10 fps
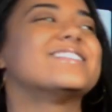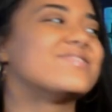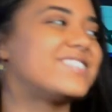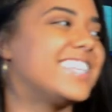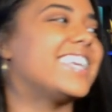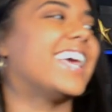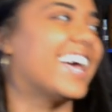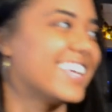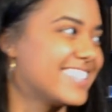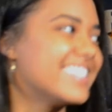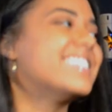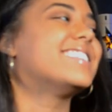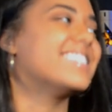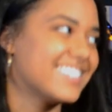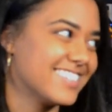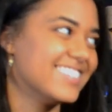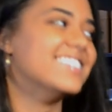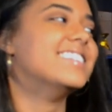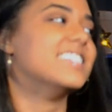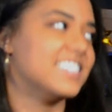Because you were expecting a much
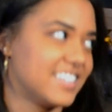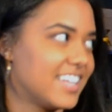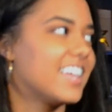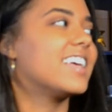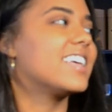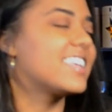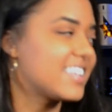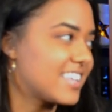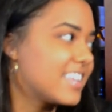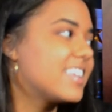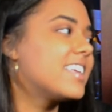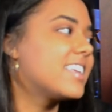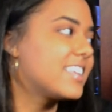more masculine fragrance.